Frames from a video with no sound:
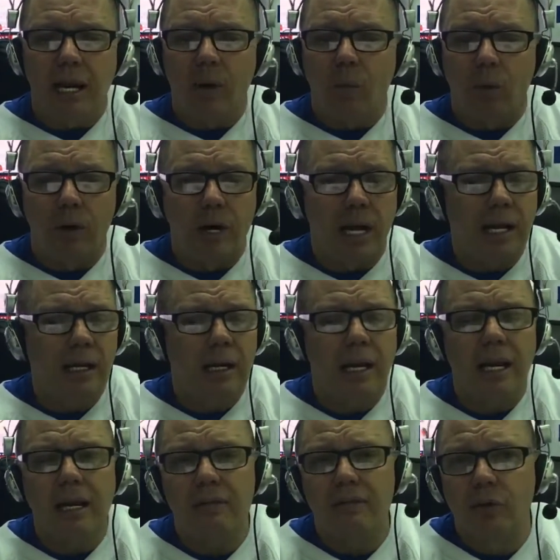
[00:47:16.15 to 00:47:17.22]
And we're not going to
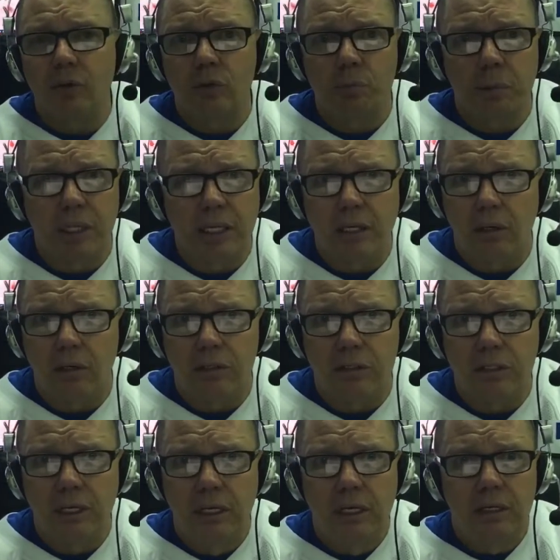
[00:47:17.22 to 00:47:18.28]
have those
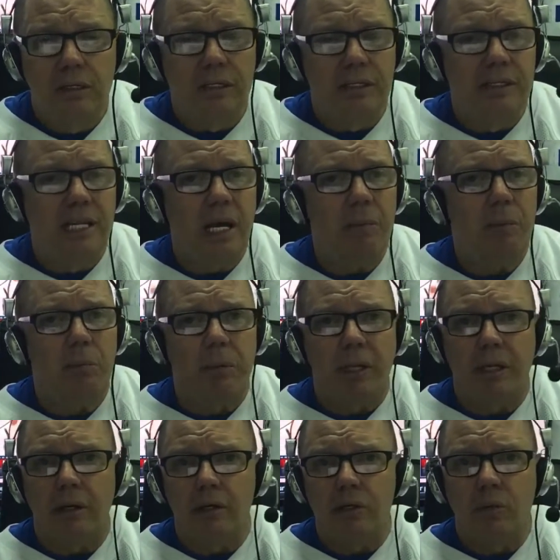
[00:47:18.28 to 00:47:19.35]
players, the
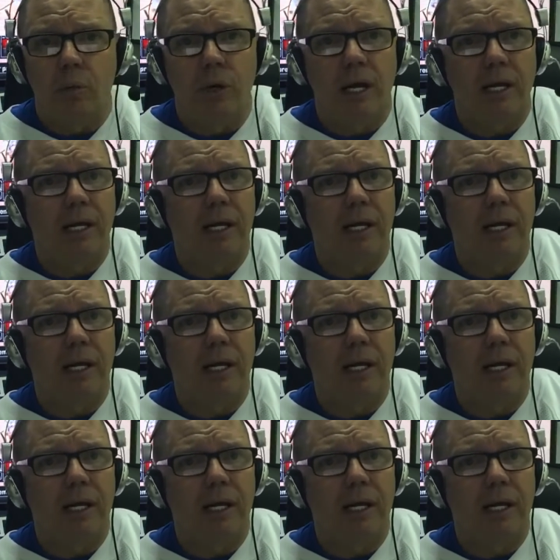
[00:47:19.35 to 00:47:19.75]
depth players.